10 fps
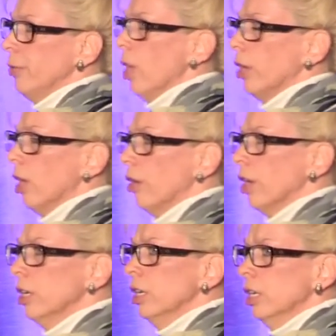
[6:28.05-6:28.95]
on
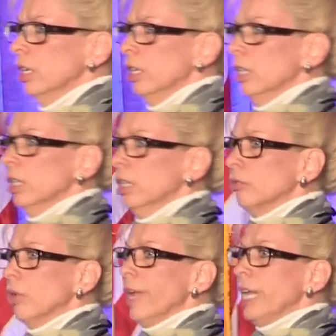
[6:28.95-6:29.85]
our
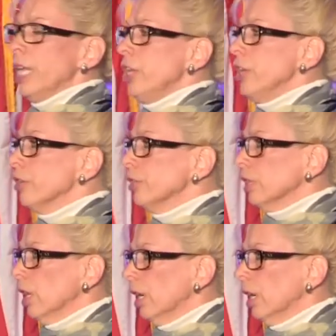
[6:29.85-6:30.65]
remaining years,